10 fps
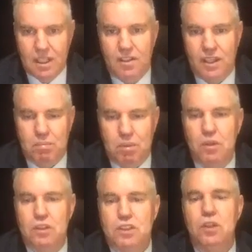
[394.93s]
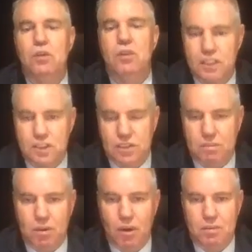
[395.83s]
The person who lists the
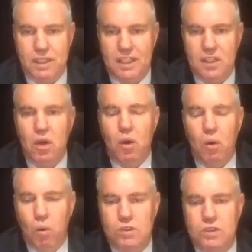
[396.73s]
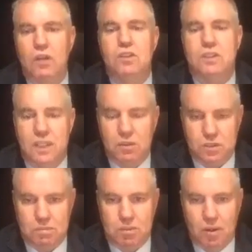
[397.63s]
property also sells
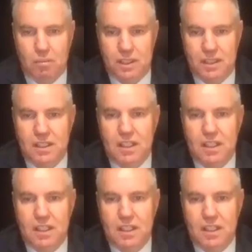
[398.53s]
the property.